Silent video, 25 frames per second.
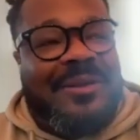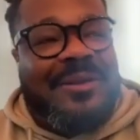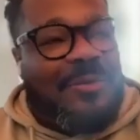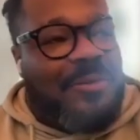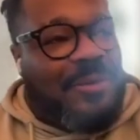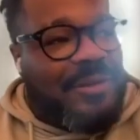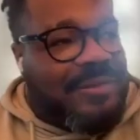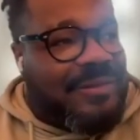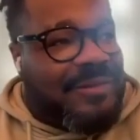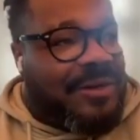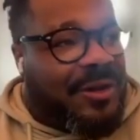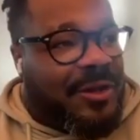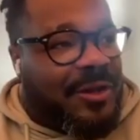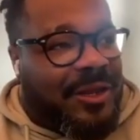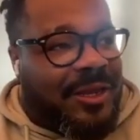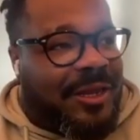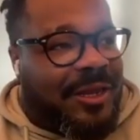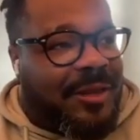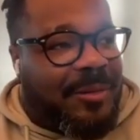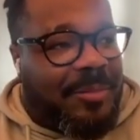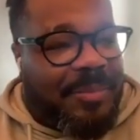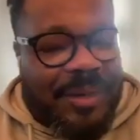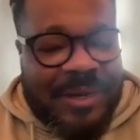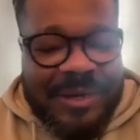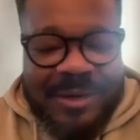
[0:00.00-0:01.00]
They was
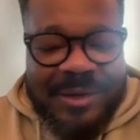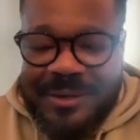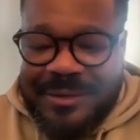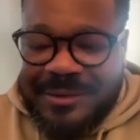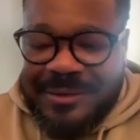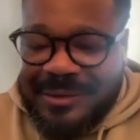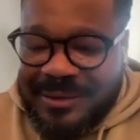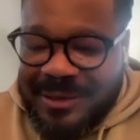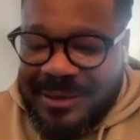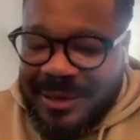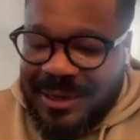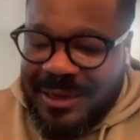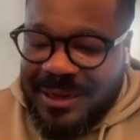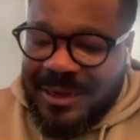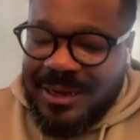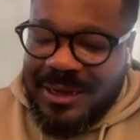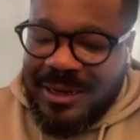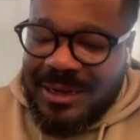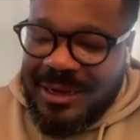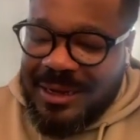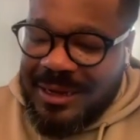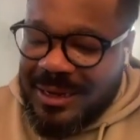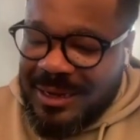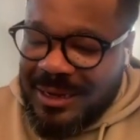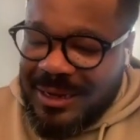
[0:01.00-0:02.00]
lucky because
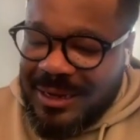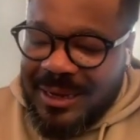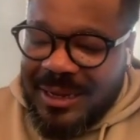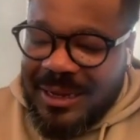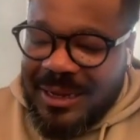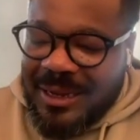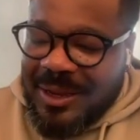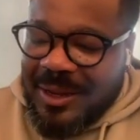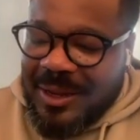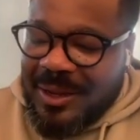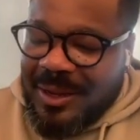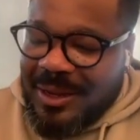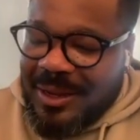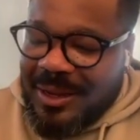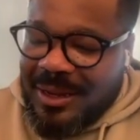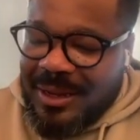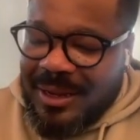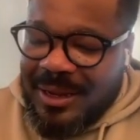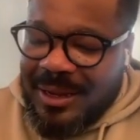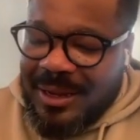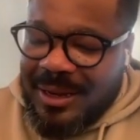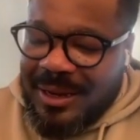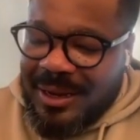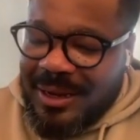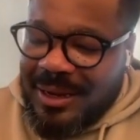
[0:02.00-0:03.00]
uh,
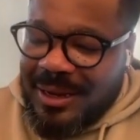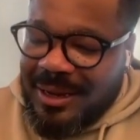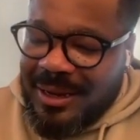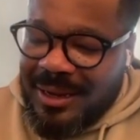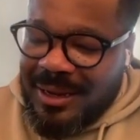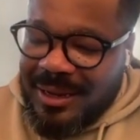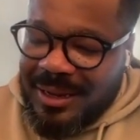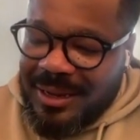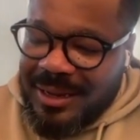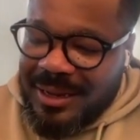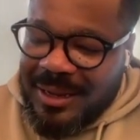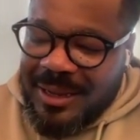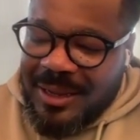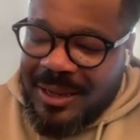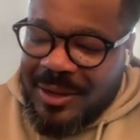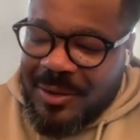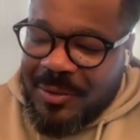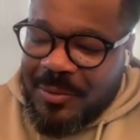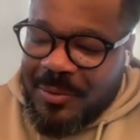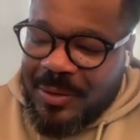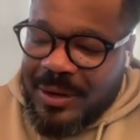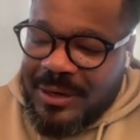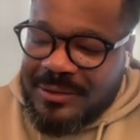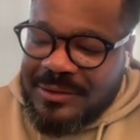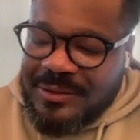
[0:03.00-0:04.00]
uh
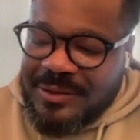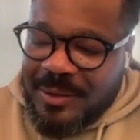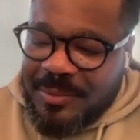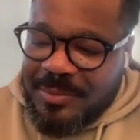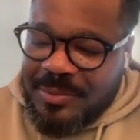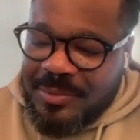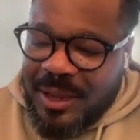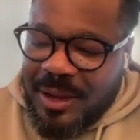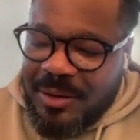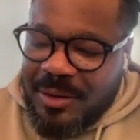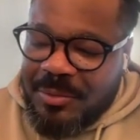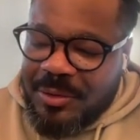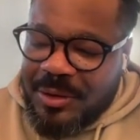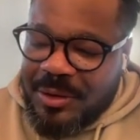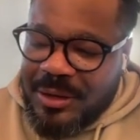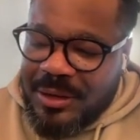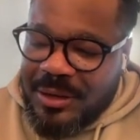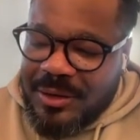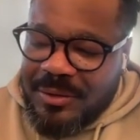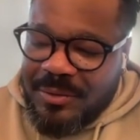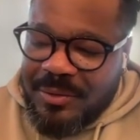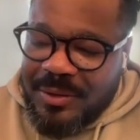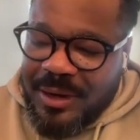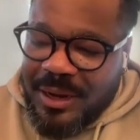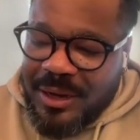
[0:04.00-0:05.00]
when sometimes
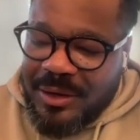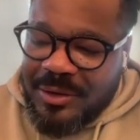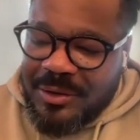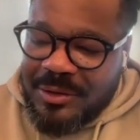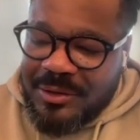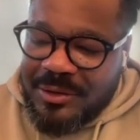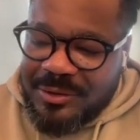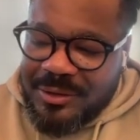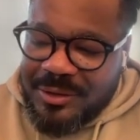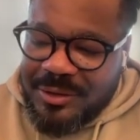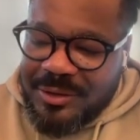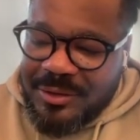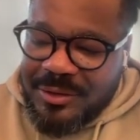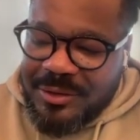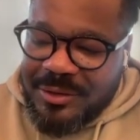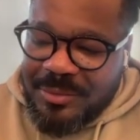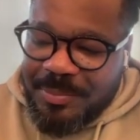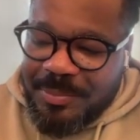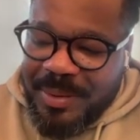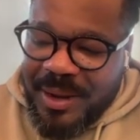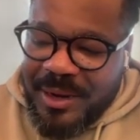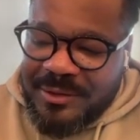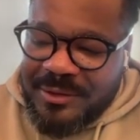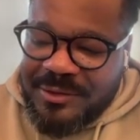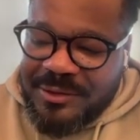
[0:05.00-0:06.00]
we, we had on, on
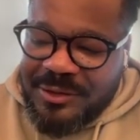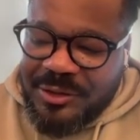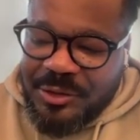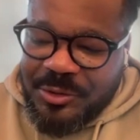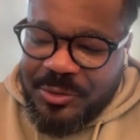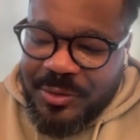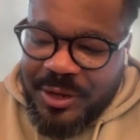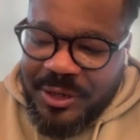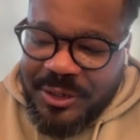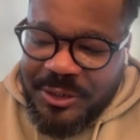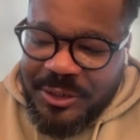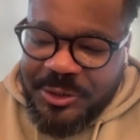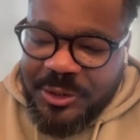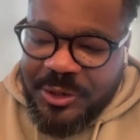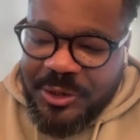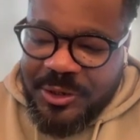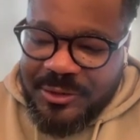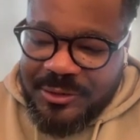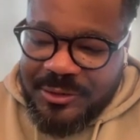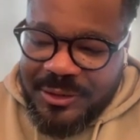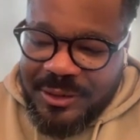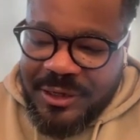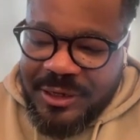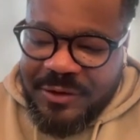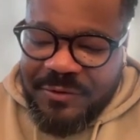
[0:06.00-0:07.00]
a bad
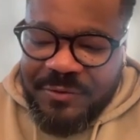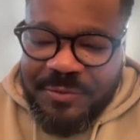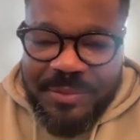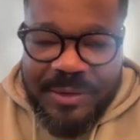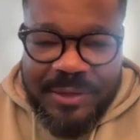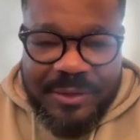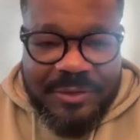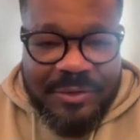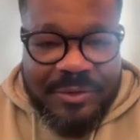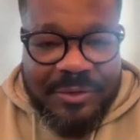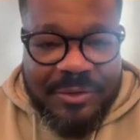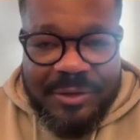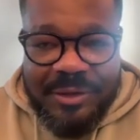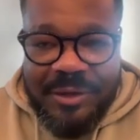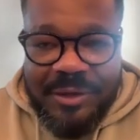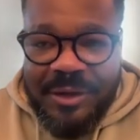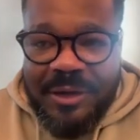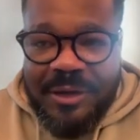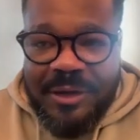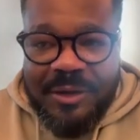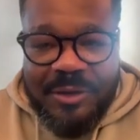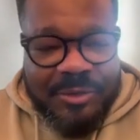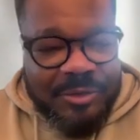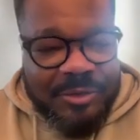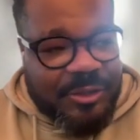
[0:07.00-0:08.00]
situation, they give me
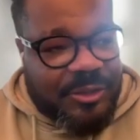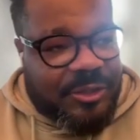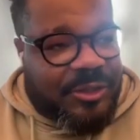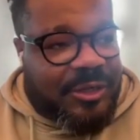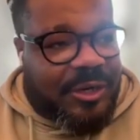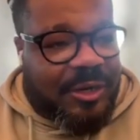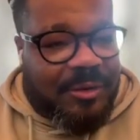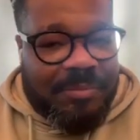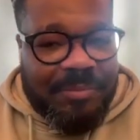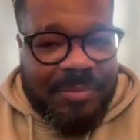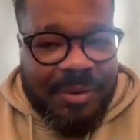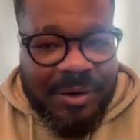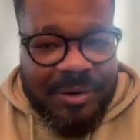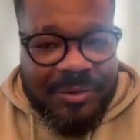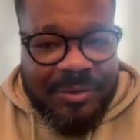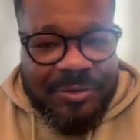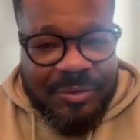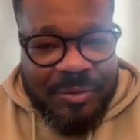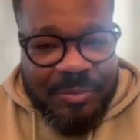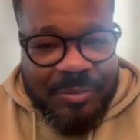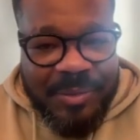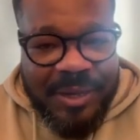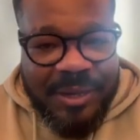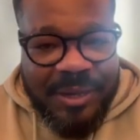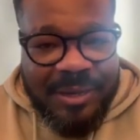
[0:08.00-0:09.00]
the, the shit
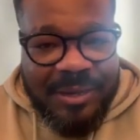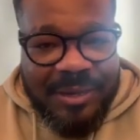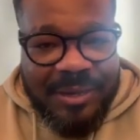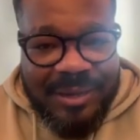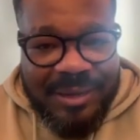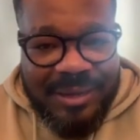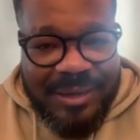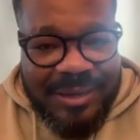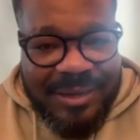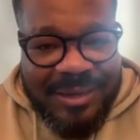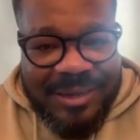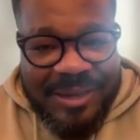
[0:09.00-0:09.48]
ball to me.